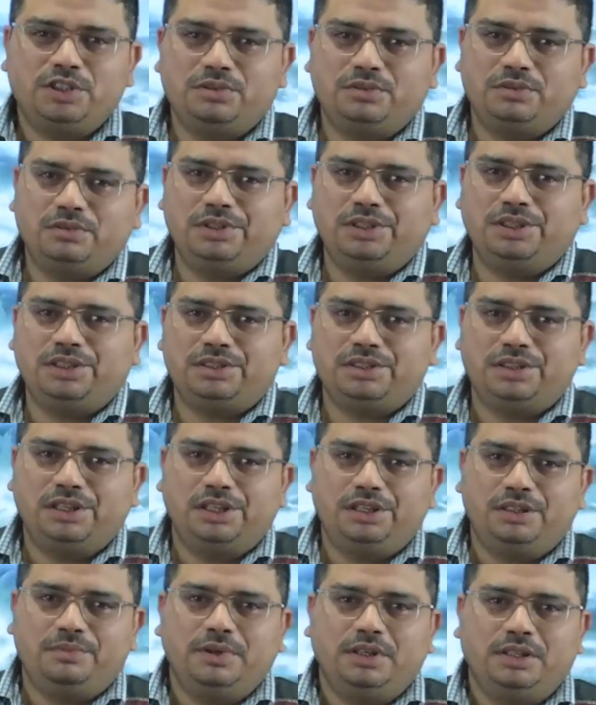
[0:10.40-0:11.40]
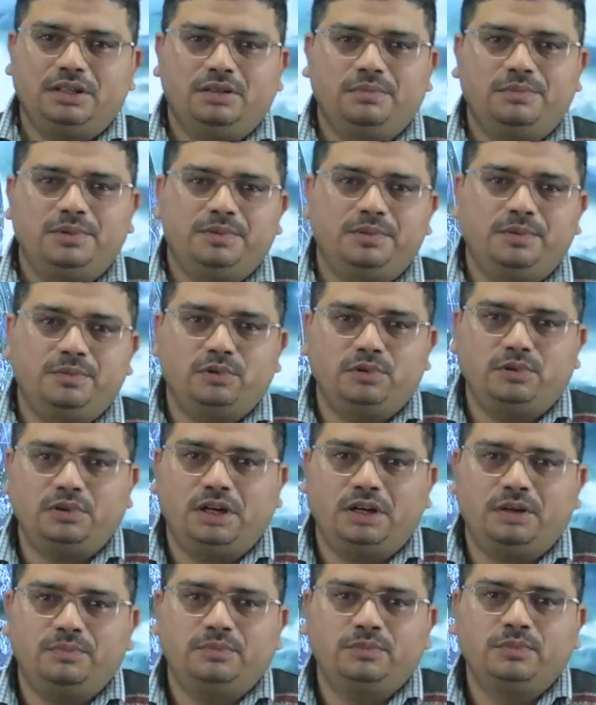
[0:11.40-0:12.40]
you in its daily weather briefing
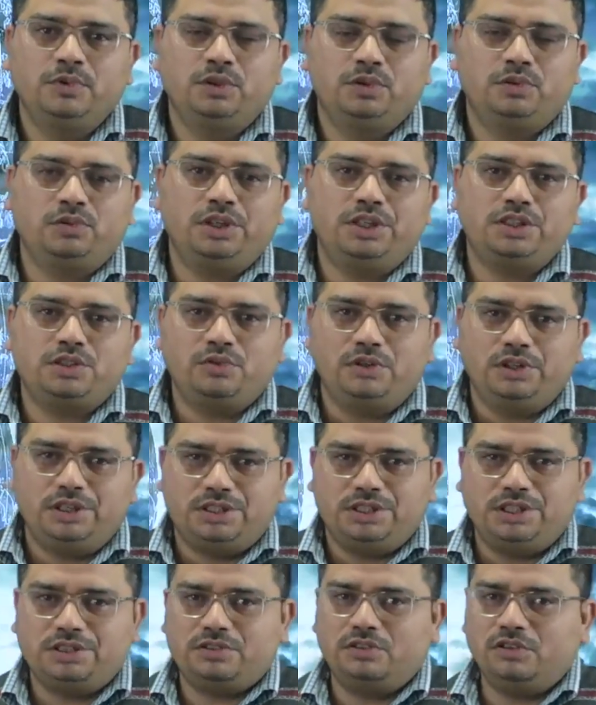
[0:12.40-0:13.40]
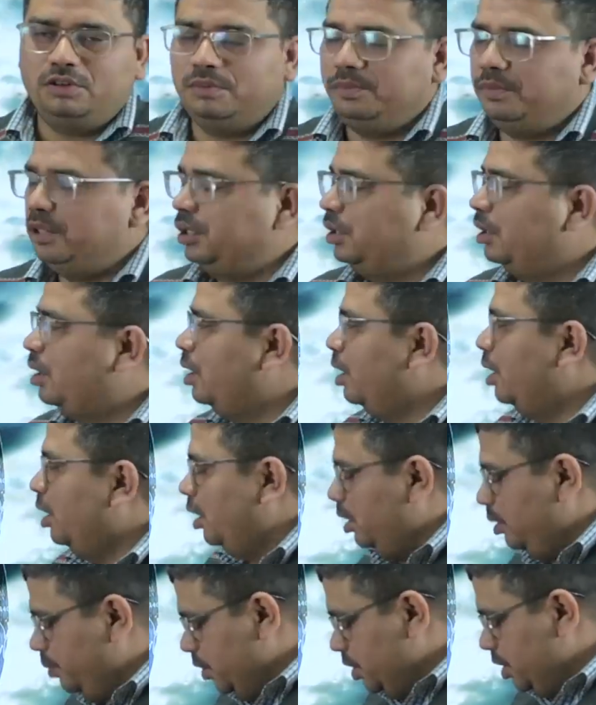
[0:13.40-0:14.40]
program. Today is 26 November.
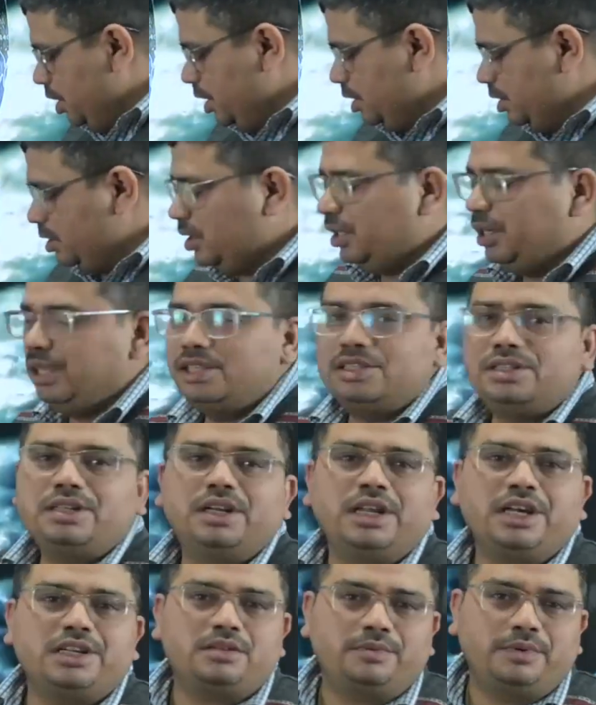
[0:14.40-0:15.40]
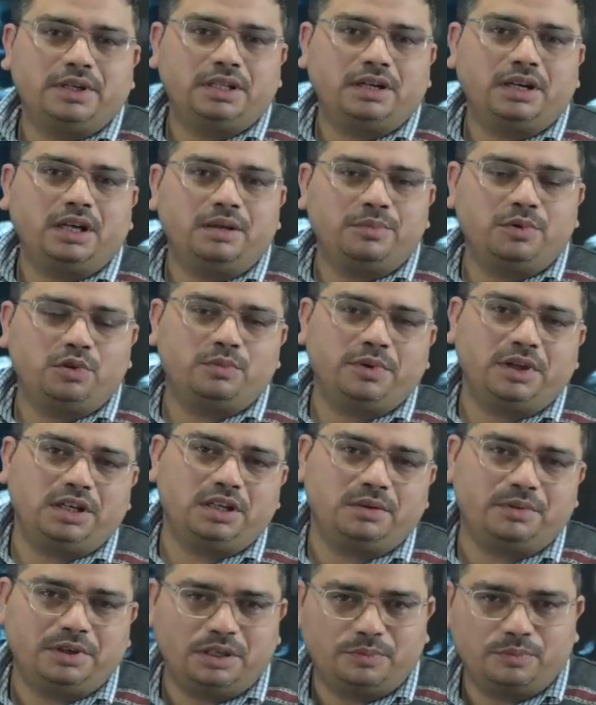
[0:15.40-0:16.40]
ABC yesterday's realized weather, heavy to
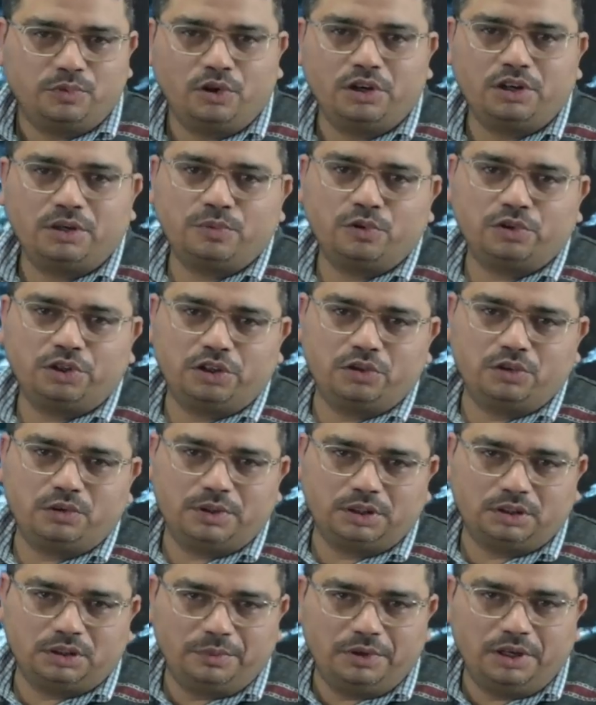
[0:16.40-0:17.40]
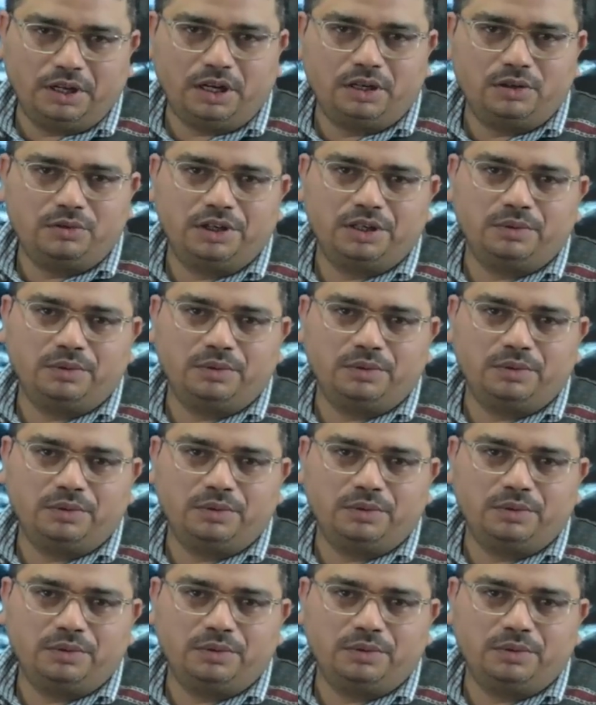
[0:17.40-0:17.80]
very heavy rainfall reported over Tamil Nadu